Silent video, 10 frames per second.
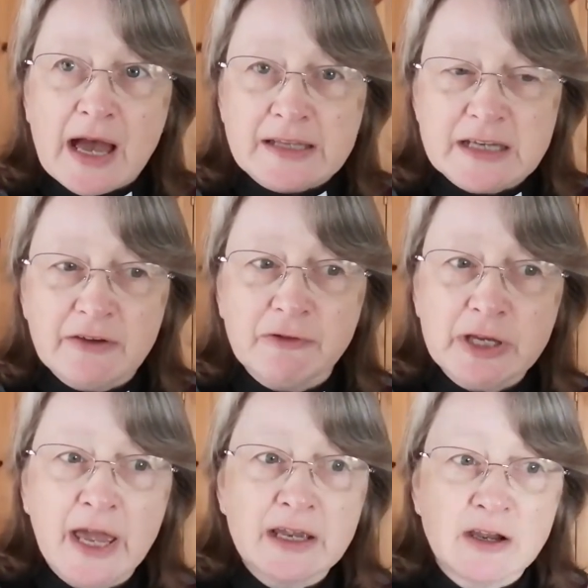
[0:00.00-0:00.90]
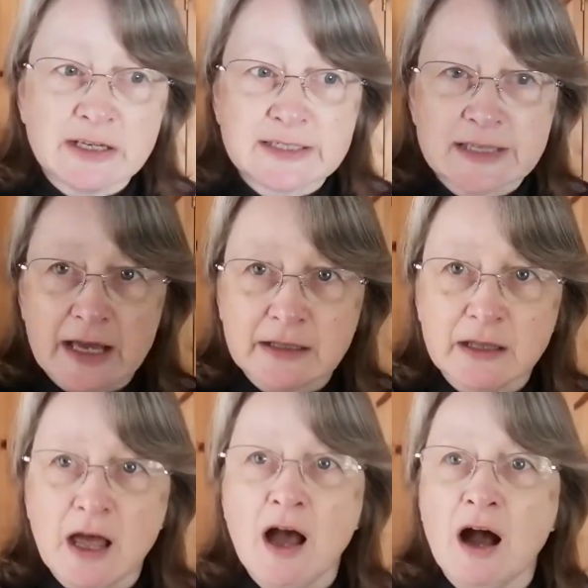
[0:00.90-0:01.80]
and every cake I
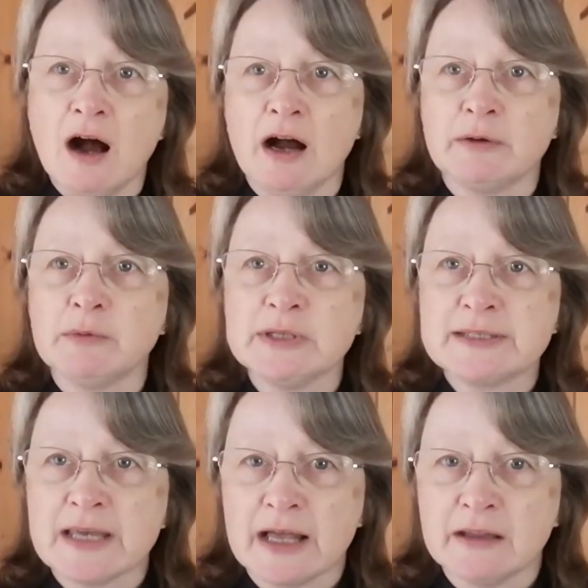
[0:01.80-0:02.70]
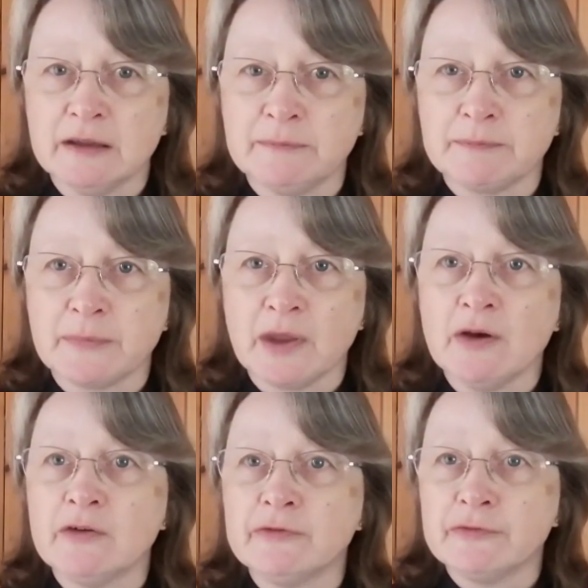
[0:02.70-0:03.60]
sell, I will sell
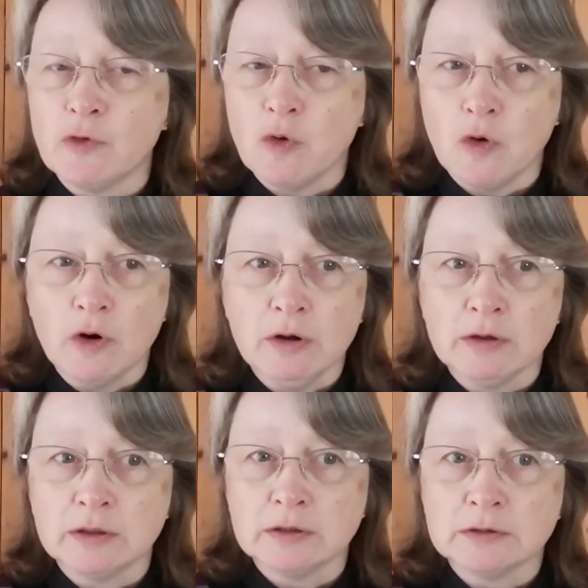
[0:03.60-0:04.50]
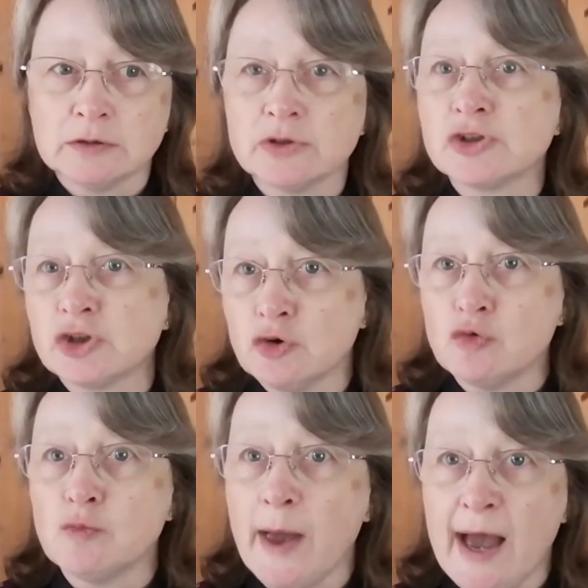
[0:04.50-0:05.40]
for
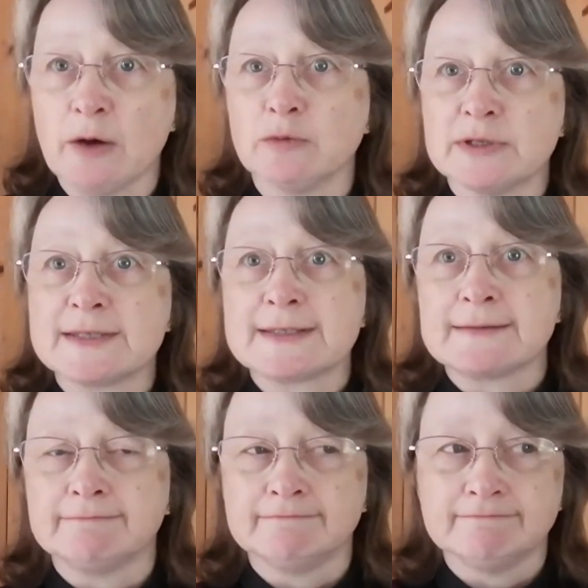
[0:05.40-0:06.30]
£2.